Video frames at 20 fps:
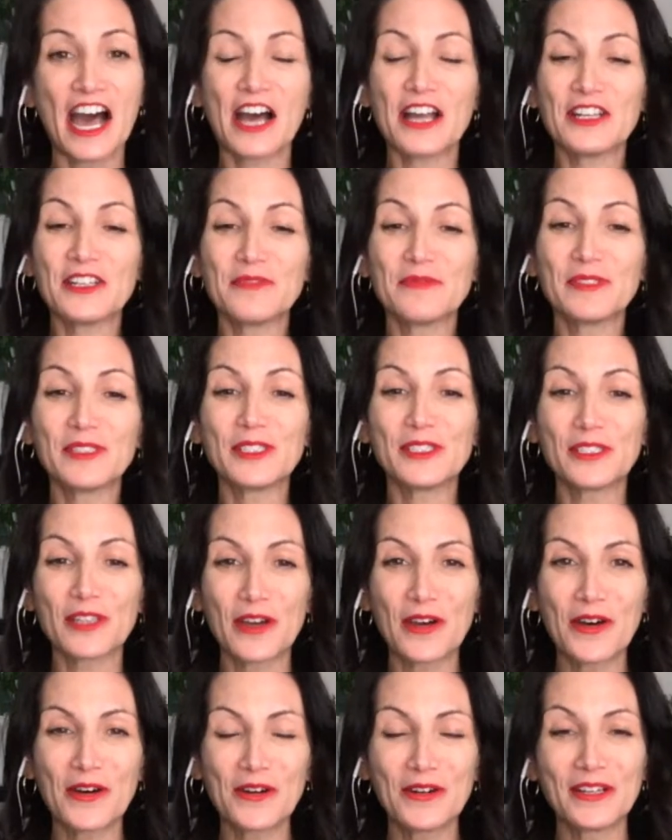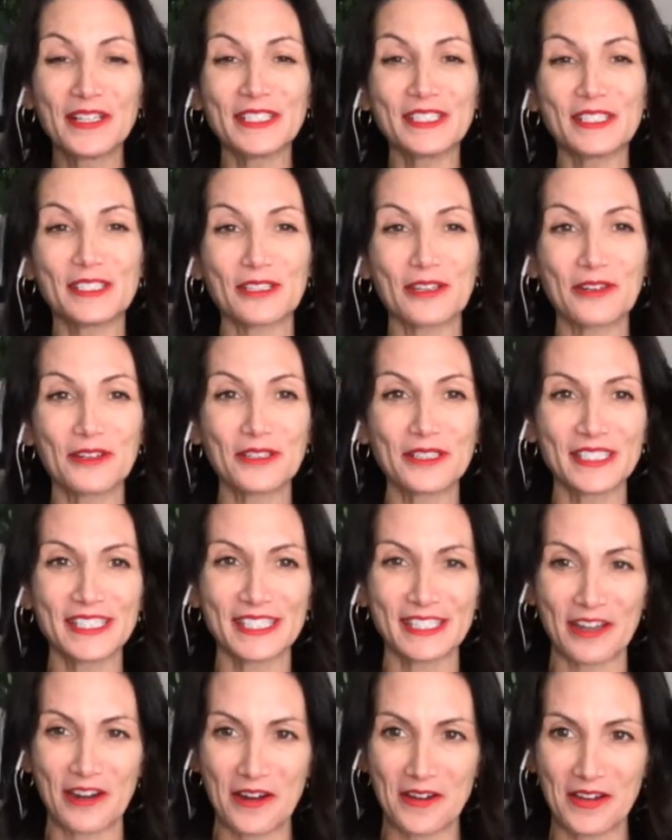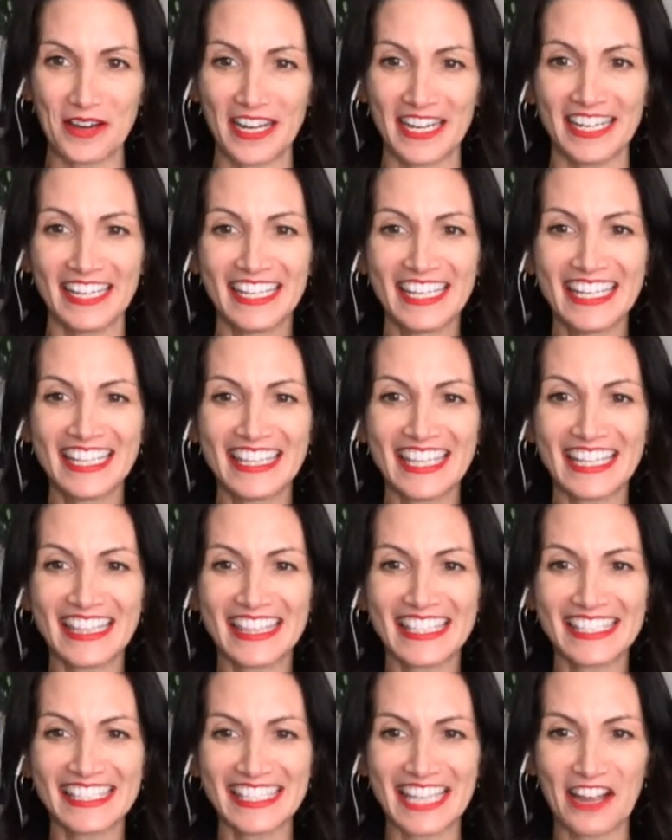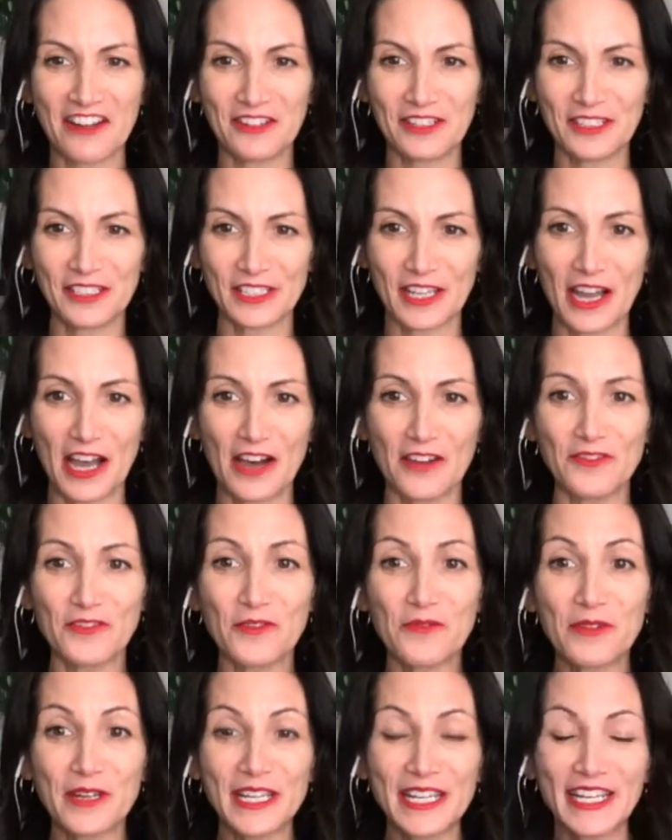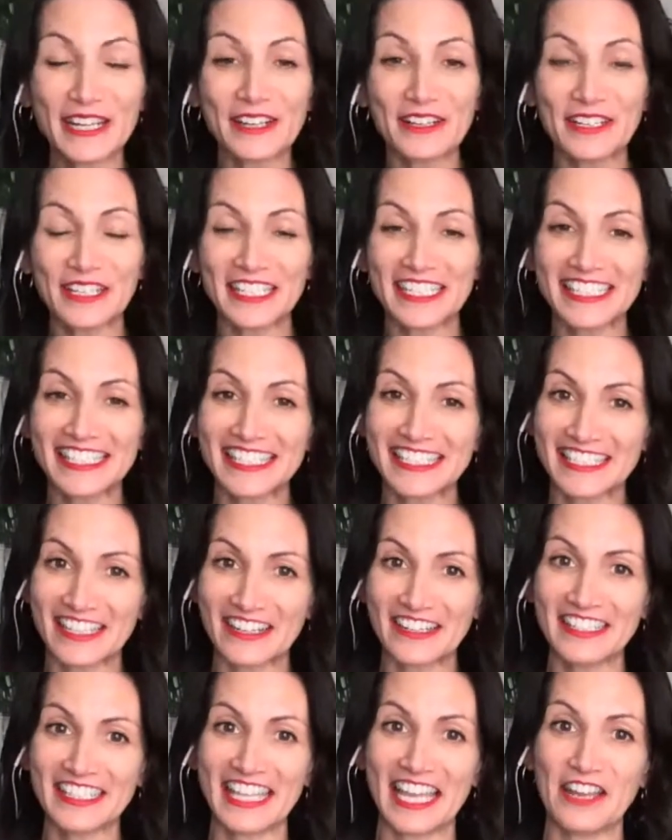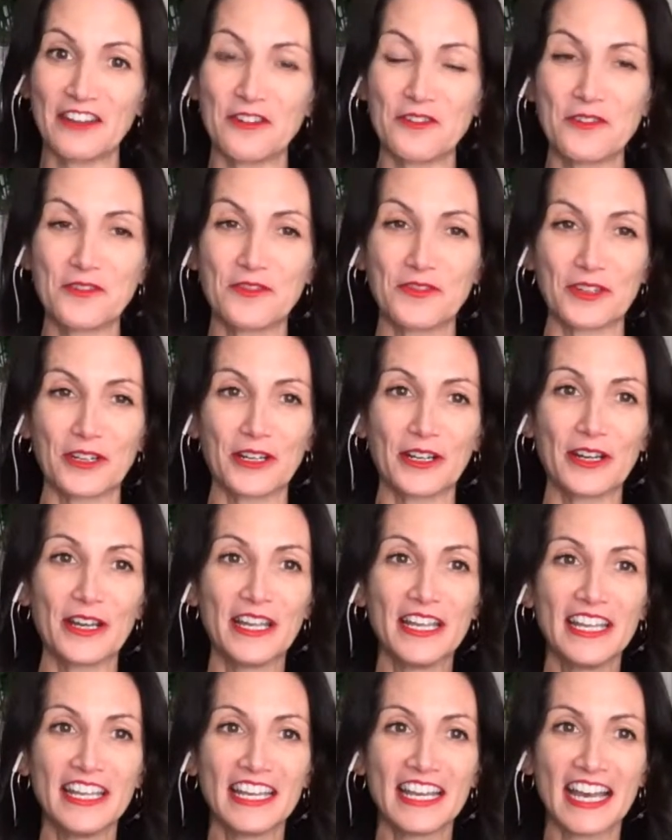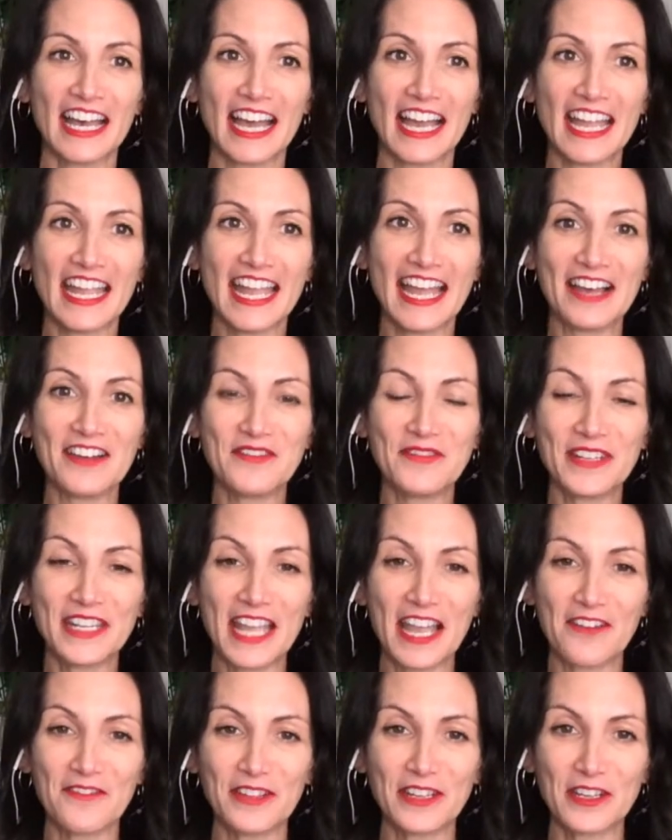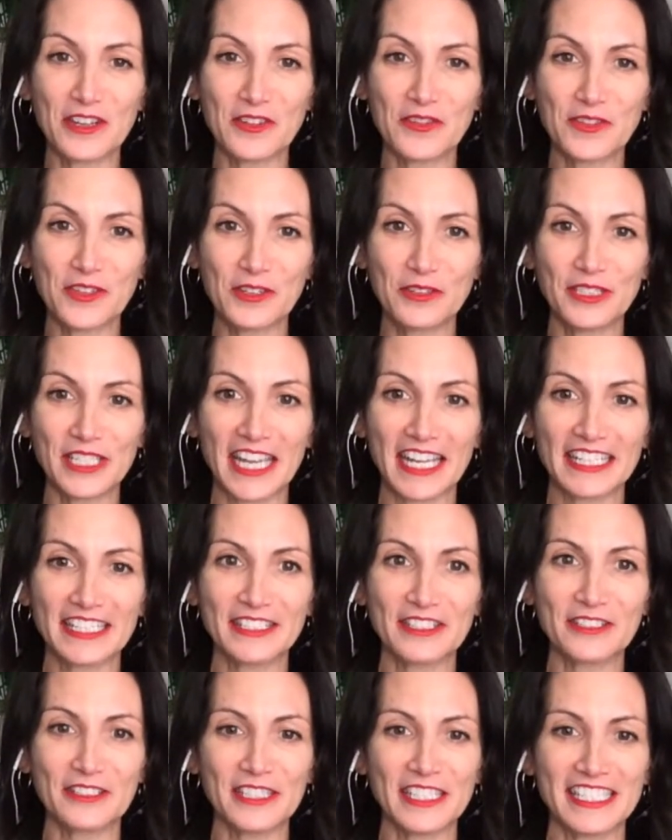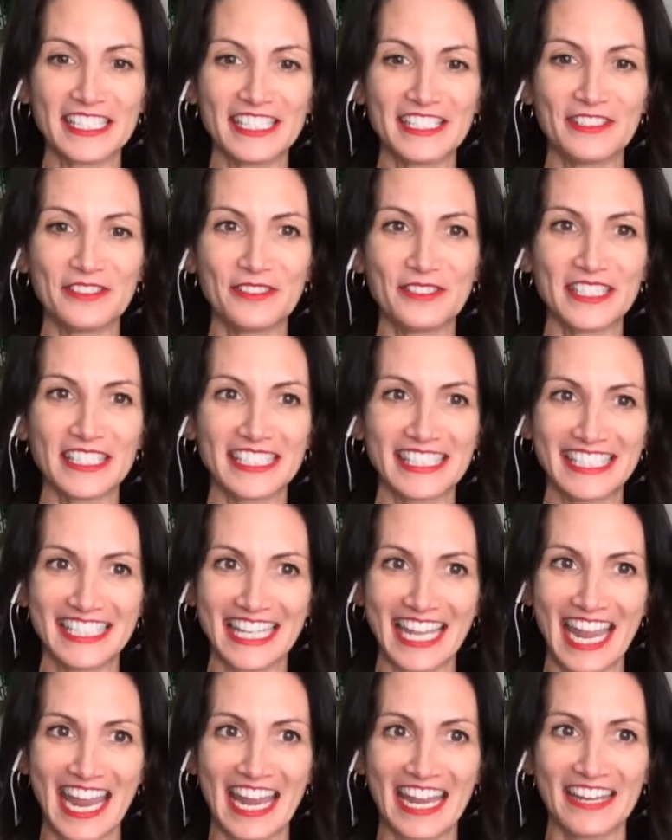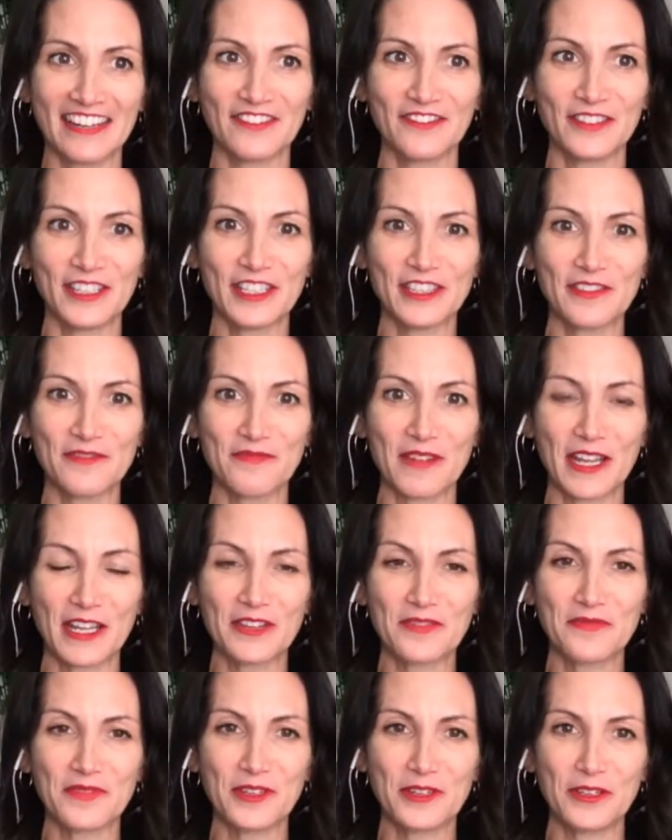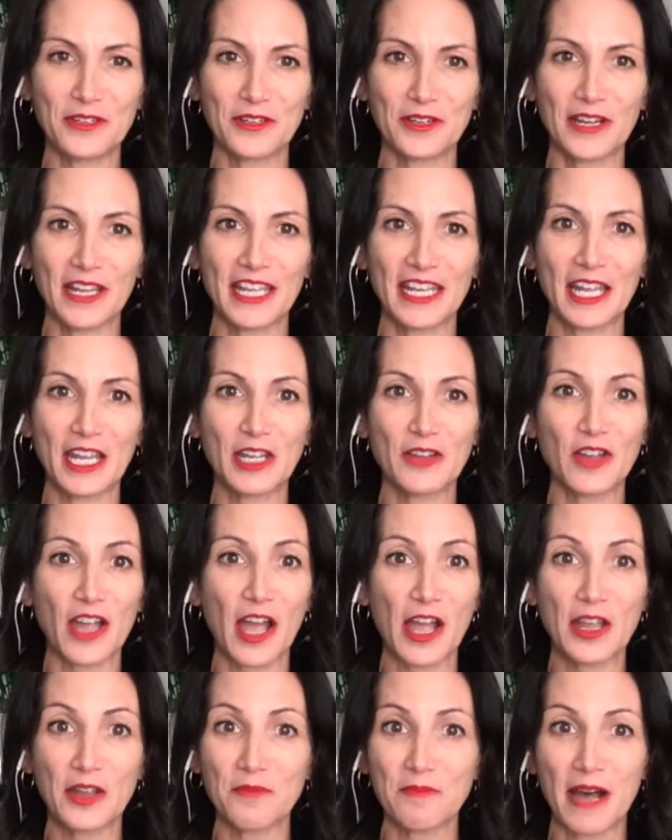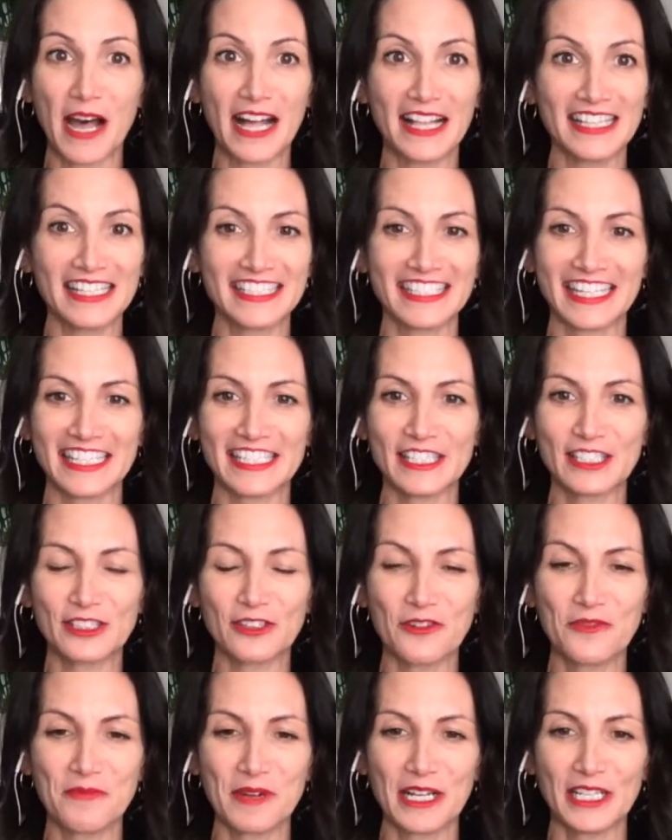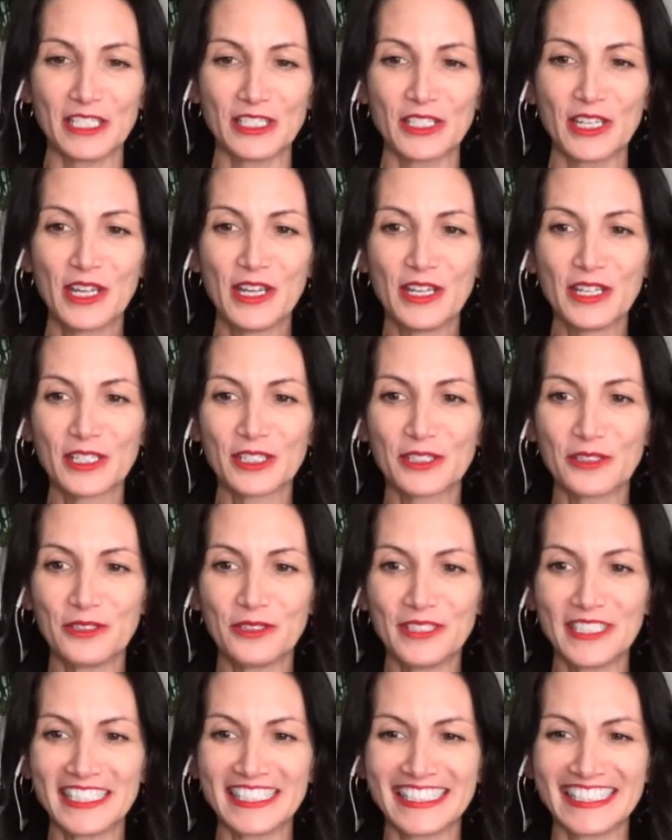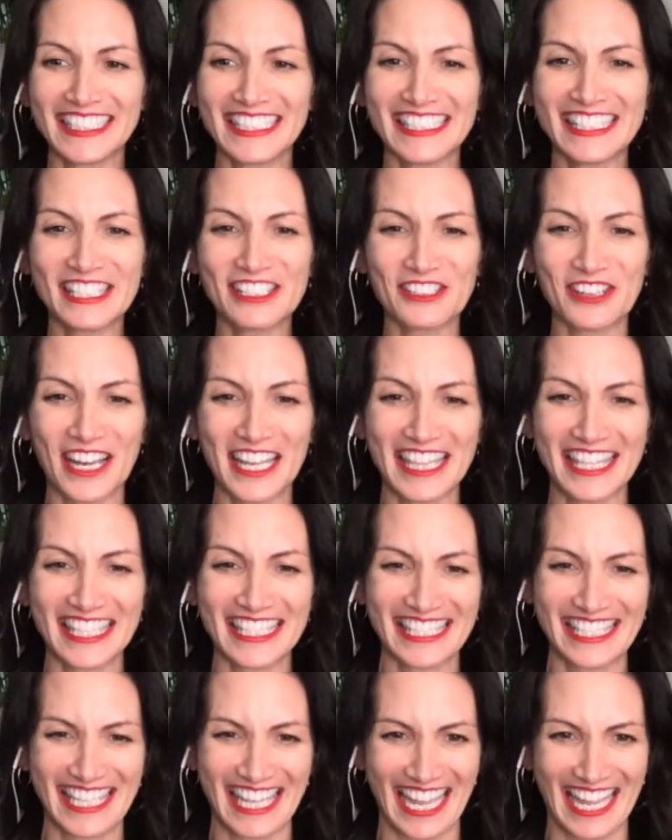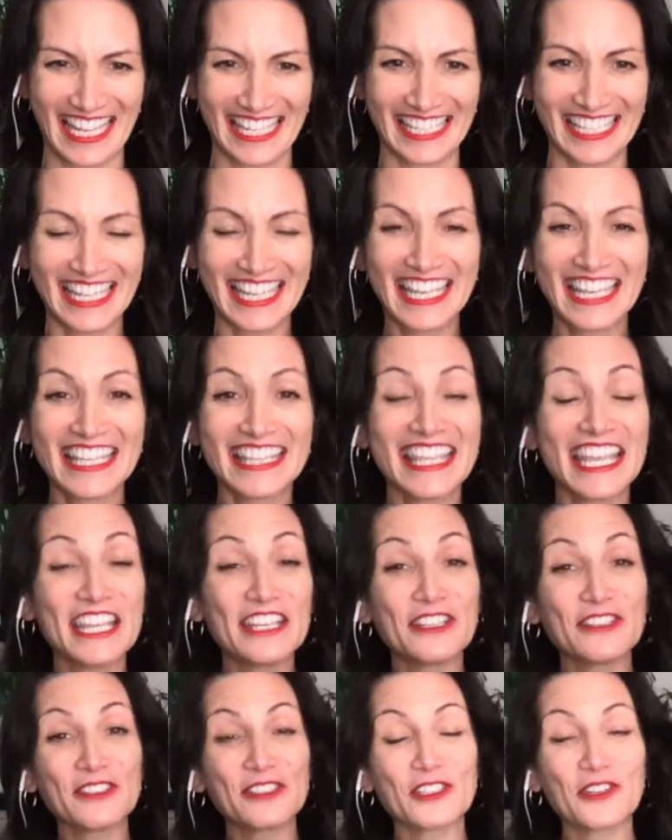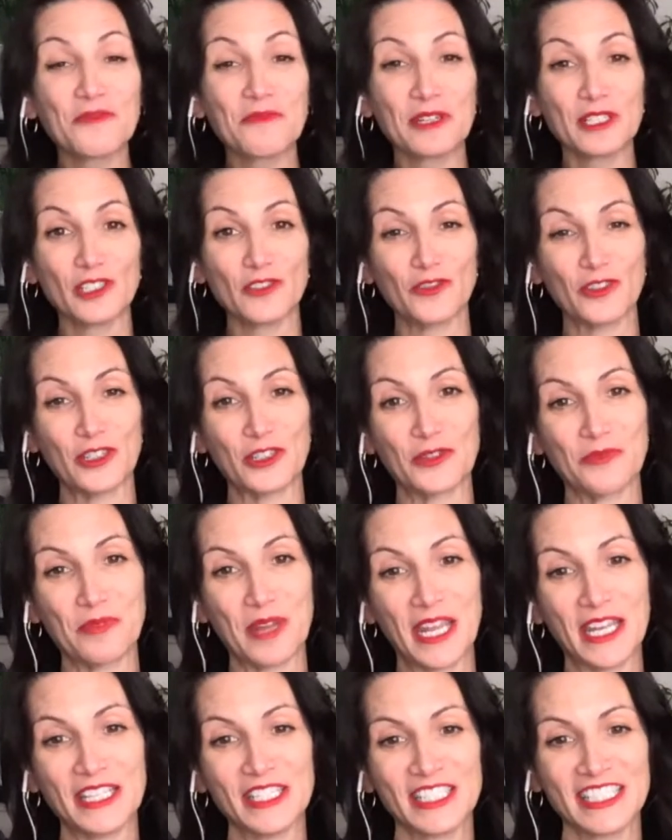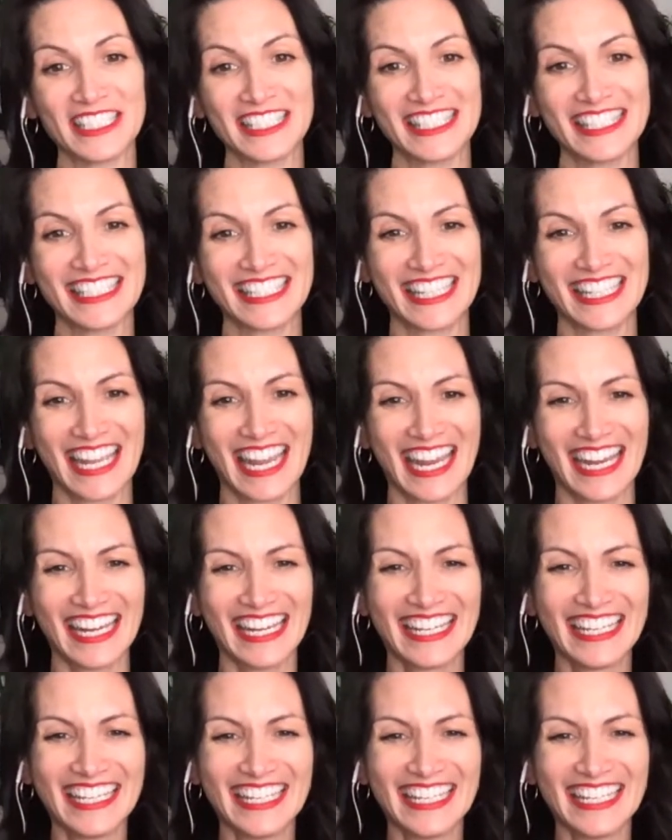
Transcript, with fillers: I am so, so sorry that the sound is off. We are going to start that over. I have been having a few technical issues today with my computer, and I, I apologize so much. So let's try this again. Thank you so much for your patience today.